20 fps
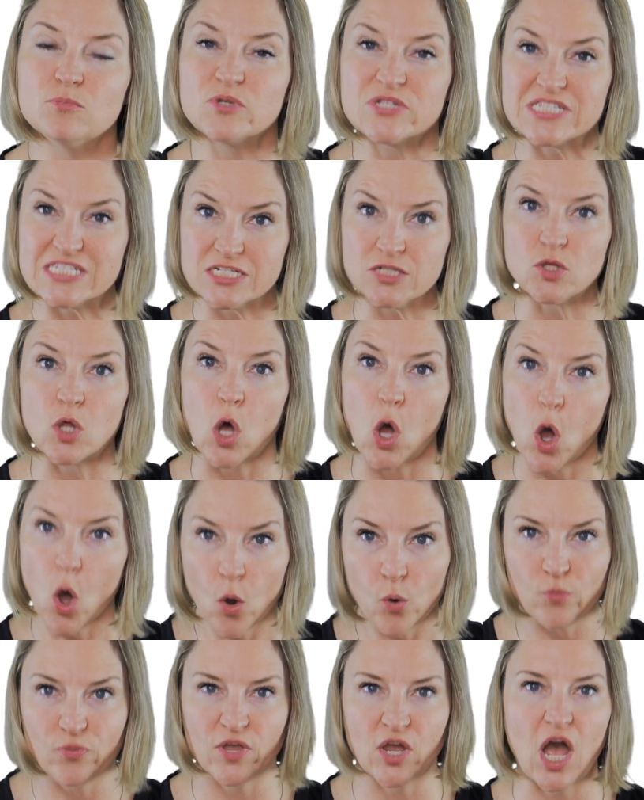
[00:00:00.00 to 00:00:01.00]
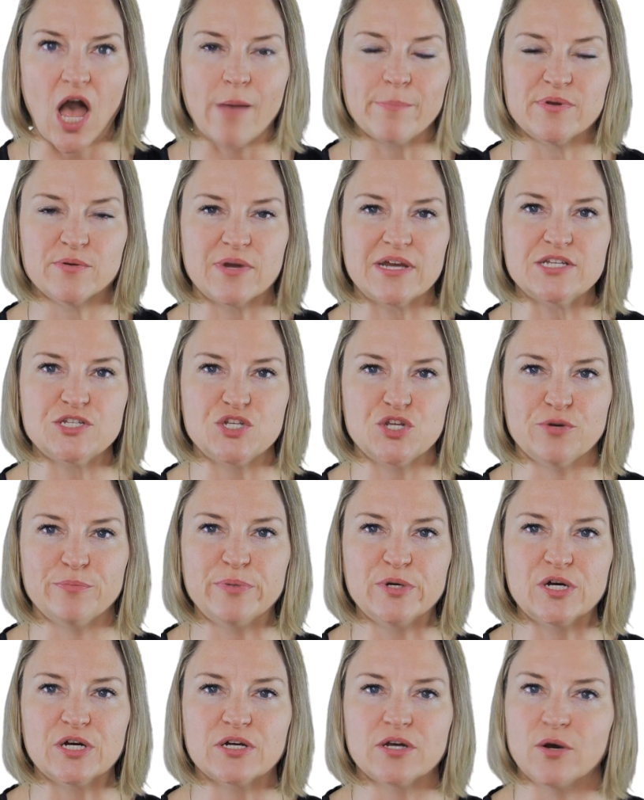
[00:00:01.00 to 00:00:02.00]
will still own the copyright to your
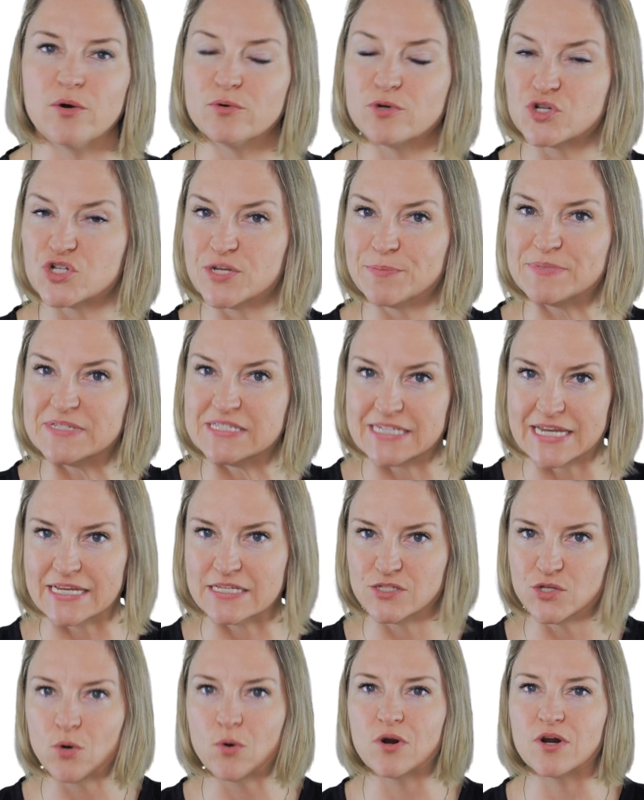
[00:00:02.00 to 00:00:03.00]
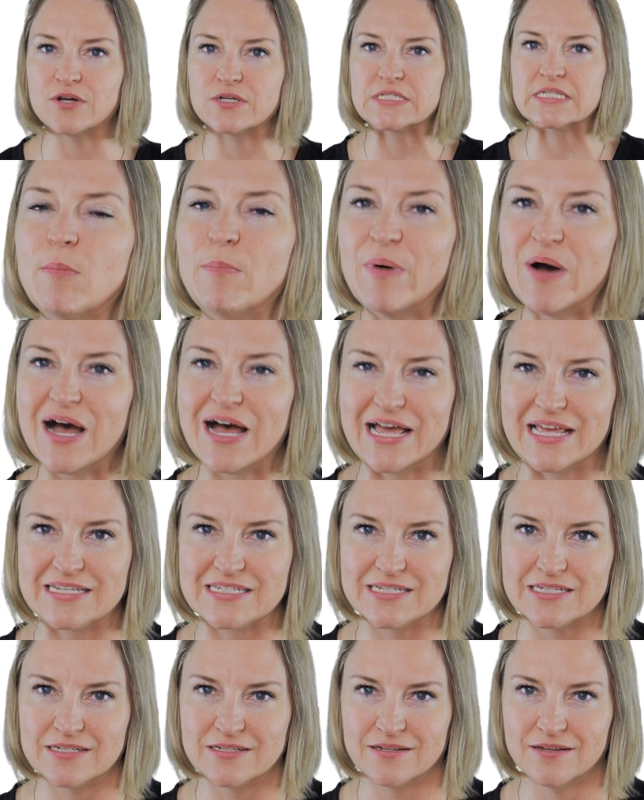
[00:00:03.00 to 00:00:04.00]
book. Ownership stays yours,
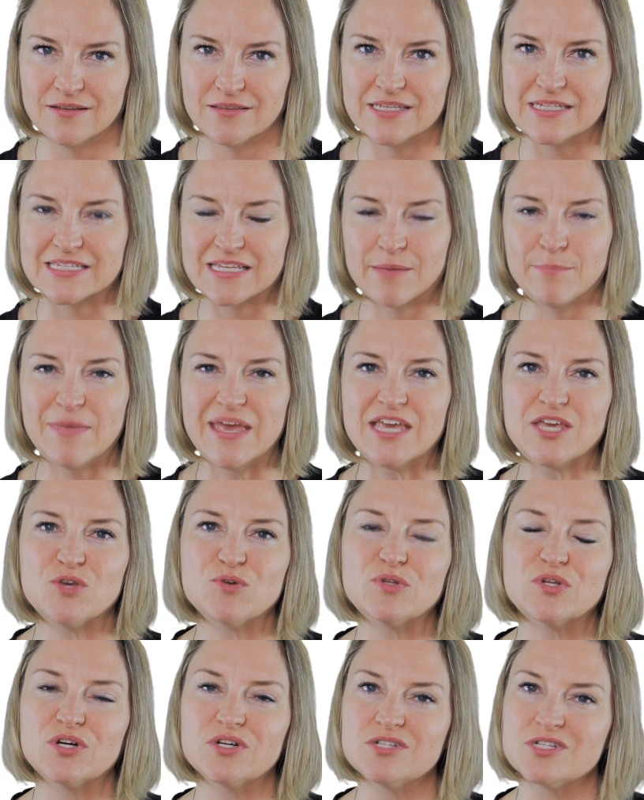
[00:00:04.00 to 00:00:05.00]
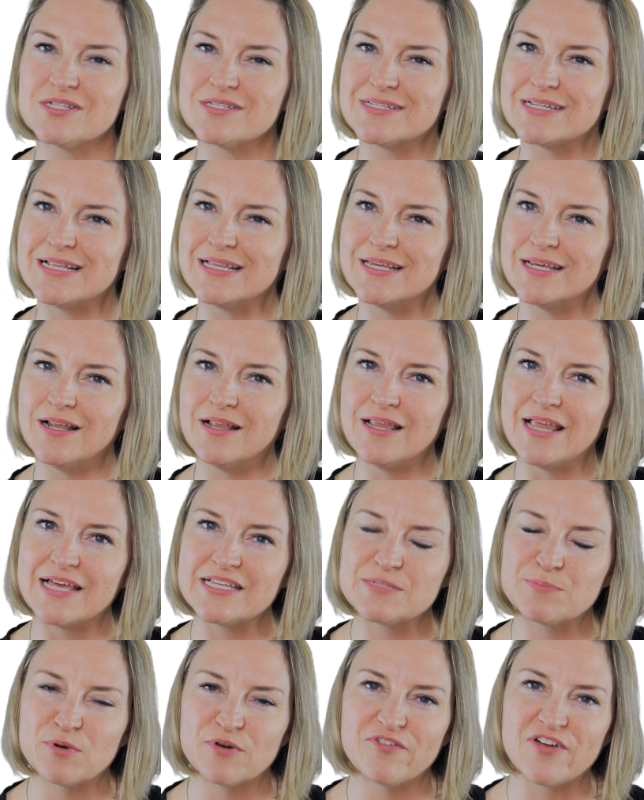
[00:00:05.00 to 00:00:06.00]
but this can make you look just a little
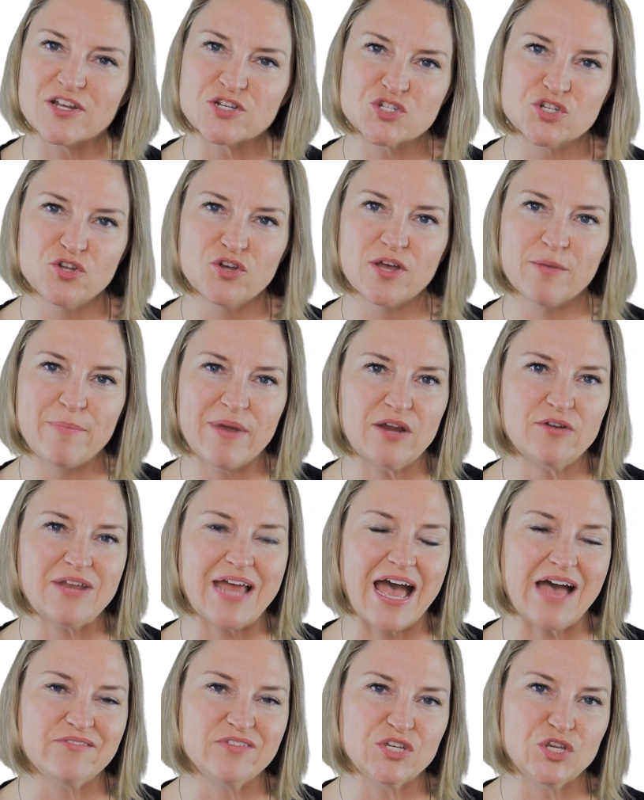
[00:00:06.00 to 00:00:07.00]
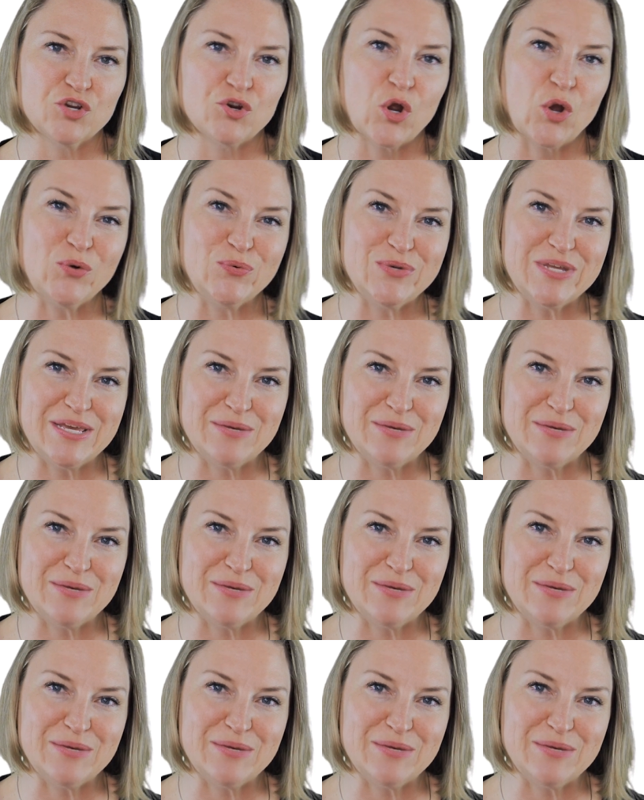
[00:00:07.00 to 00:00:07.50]
less professional compared to having your own